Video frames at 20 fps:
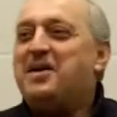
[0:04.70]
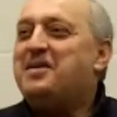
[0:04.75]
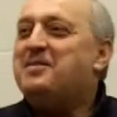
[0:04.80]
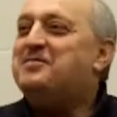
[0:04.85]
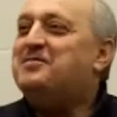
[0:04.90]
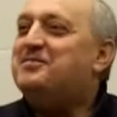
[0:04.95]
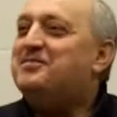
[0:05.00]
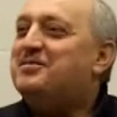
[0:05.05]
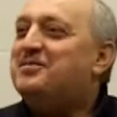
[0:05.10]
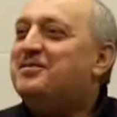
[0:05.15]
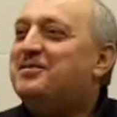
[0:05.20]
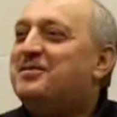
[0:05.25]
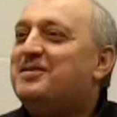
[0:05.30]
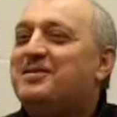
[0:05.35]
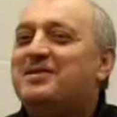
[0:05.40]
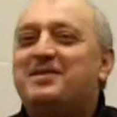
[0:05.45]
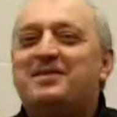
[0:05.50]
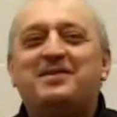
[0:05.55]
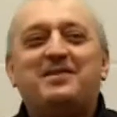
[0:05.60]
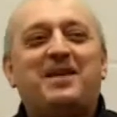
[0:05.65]
If
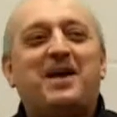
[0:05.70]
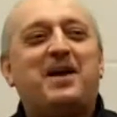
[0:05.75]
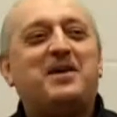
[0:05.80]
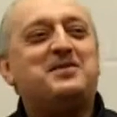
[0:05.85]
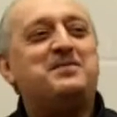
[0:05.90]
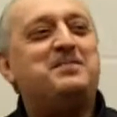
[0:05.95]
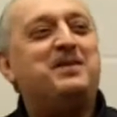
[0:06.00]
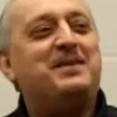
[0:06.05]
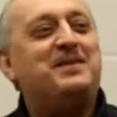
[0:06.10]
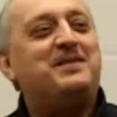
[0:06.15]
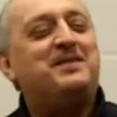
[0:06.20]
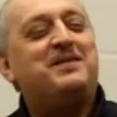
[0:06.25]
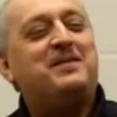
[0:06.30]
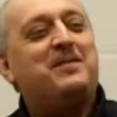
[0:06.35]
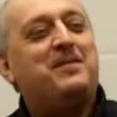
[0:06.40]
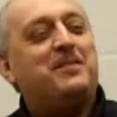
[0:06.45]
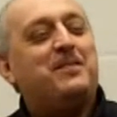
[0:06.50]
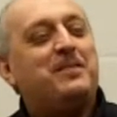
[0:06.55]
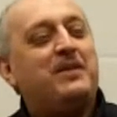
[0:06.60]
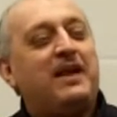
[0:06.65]
the husband,
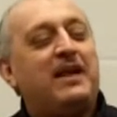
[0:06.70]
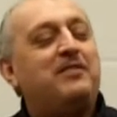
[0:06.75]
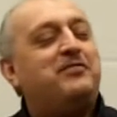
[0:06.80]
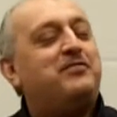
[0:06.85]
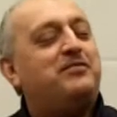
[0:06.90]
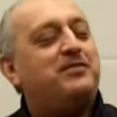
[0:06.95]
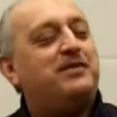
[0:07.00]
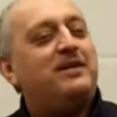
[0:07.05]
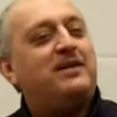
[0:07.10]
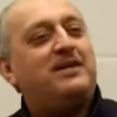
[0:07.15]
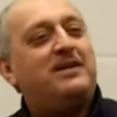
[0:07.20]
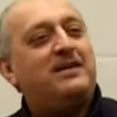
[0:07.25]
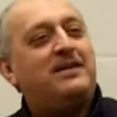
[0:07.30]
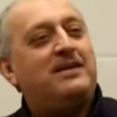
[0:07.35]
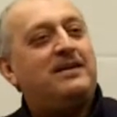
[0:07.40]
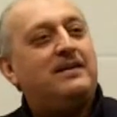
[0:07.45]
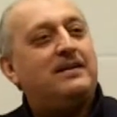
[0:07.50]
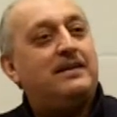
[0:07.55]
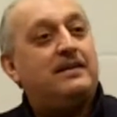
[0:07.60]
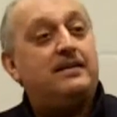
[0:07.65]
if
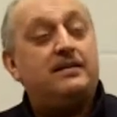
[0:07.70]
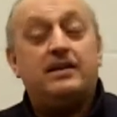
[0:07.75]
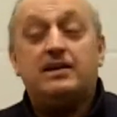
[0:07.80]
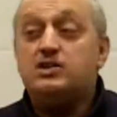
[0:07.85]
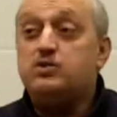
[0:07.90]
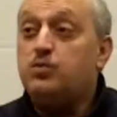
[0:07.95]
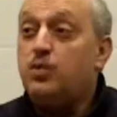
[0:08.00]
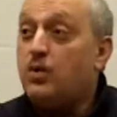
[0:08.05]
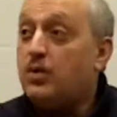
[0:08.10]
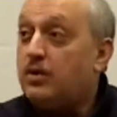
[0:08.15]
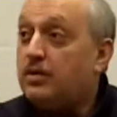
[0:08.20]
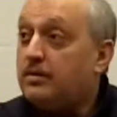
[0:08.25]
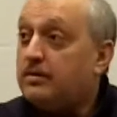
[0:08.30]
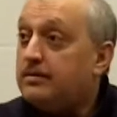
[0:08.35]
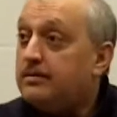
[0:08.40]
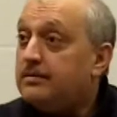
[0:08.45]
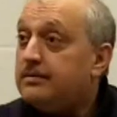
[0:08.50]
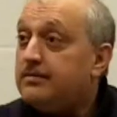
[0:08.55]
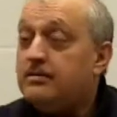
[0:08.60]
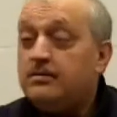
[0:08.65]
there is war,
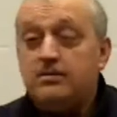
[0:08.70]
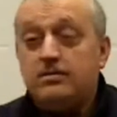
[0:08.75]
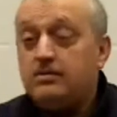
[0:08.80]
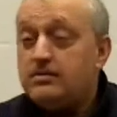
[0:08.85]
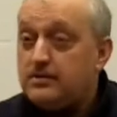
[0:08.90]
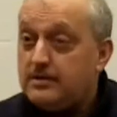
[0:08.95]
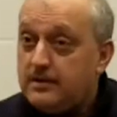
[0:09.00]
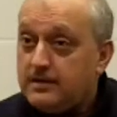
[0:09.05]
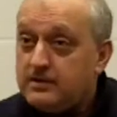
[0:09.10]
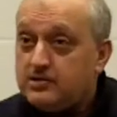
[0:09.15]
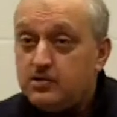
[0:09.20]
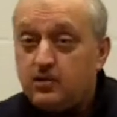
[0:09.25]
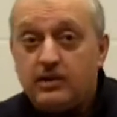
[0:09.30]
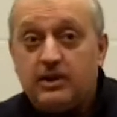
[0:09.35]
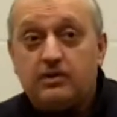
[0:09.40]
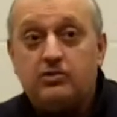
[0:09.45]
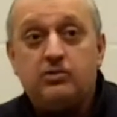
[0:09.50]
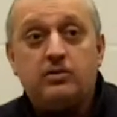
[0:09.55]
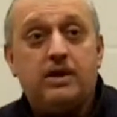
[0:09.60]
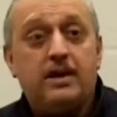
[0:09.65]
it's
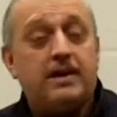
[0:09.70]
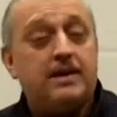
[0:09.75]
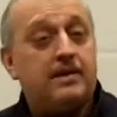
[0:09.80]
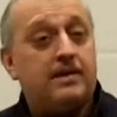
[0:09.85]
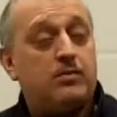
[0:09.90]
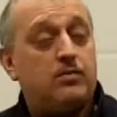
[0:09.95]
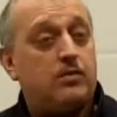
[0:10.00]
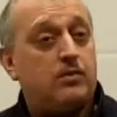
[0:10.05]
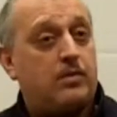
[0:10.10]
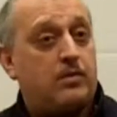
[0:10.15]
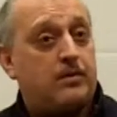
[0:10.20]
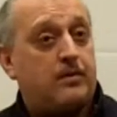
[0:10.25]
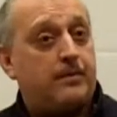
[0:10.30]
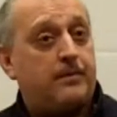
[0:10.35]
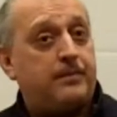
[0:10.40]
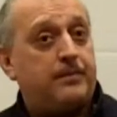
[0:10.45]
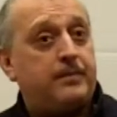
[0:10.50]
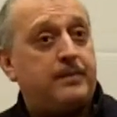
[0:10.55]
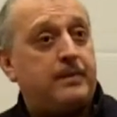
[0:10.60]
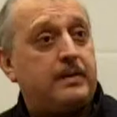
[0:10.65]
okay to lie in the war.
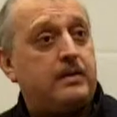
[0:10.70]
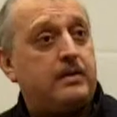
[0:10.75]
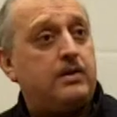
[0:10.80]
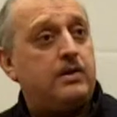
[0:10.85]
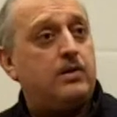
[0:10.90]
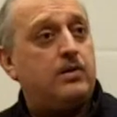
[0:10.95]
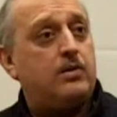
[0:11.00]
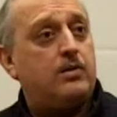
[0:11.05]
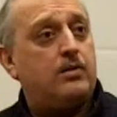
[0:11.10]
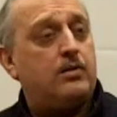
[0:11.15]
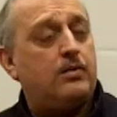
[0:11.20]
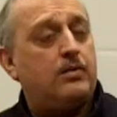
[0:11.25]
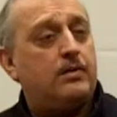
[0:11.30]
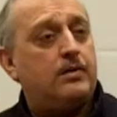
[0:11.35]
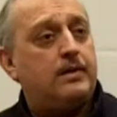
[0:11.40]
You know,